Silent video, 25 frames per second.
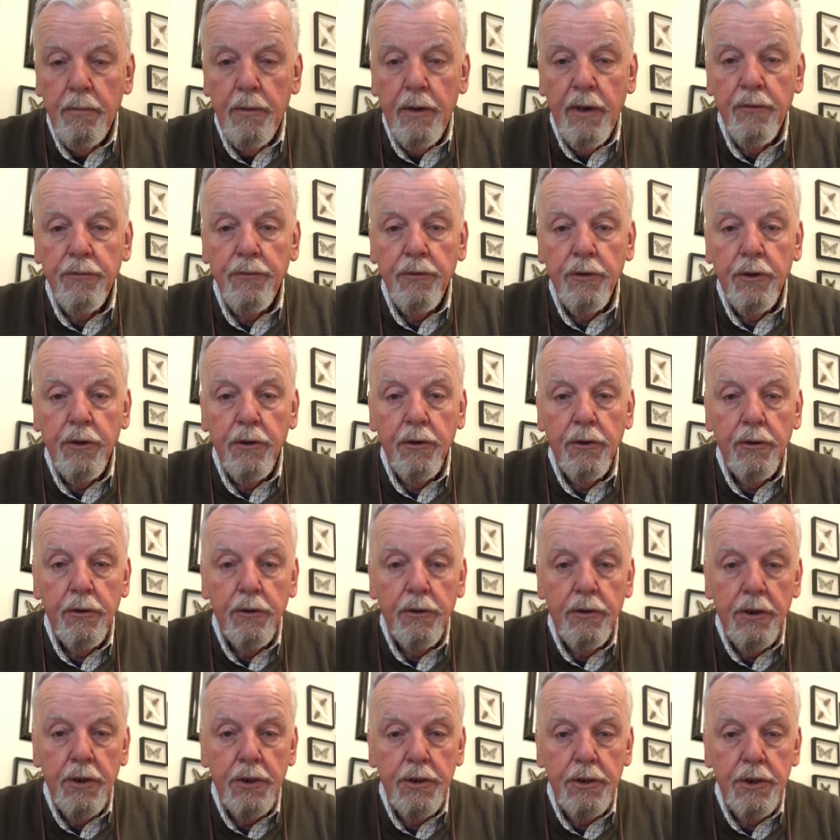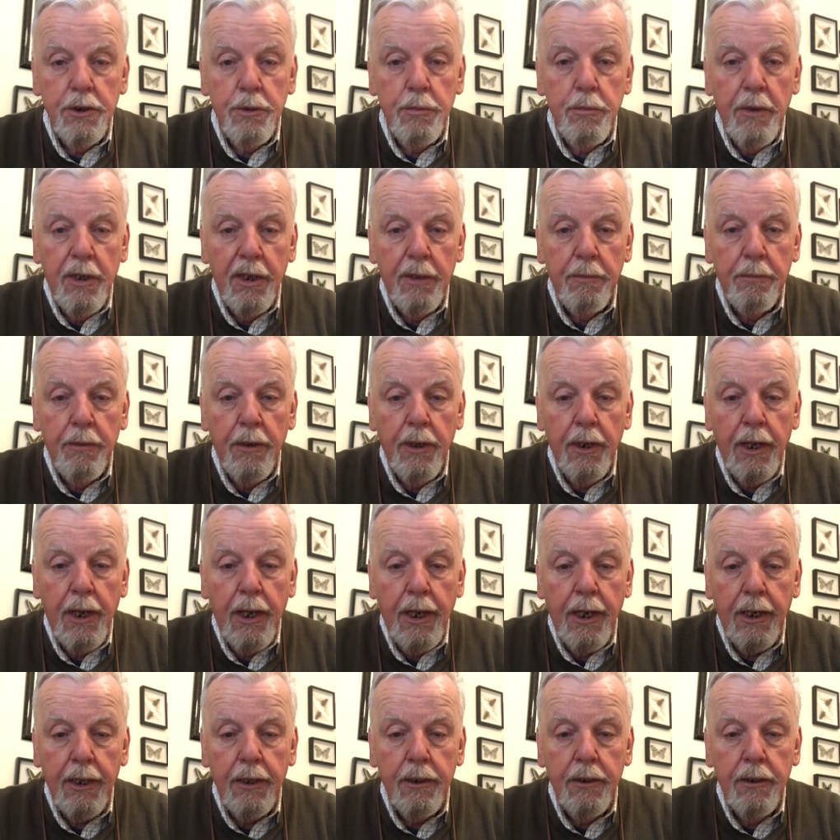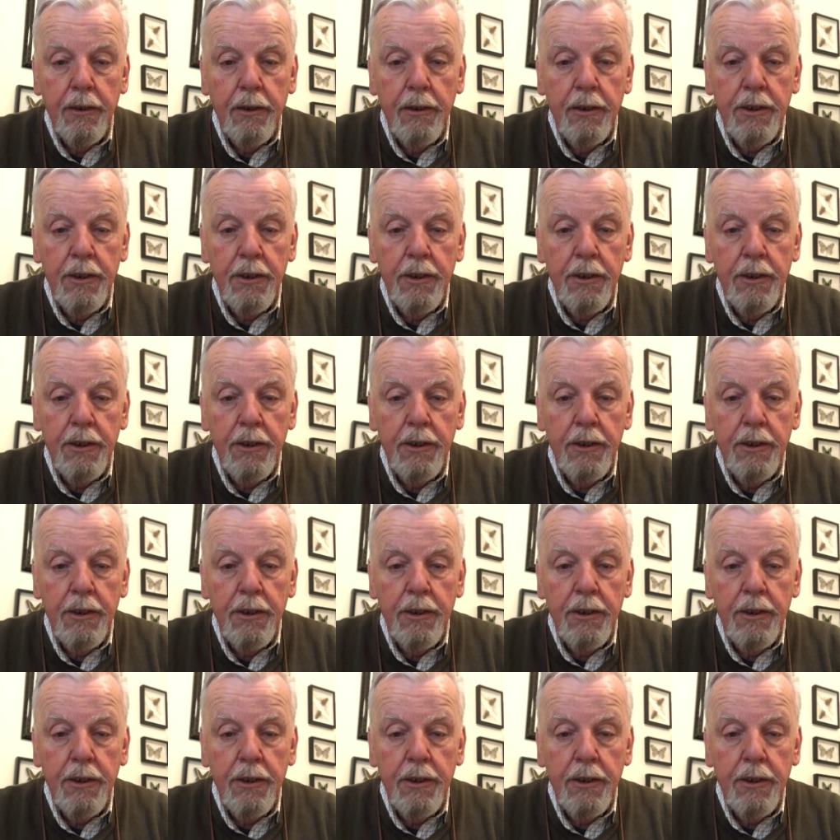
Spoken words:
Everything on this is made by hand.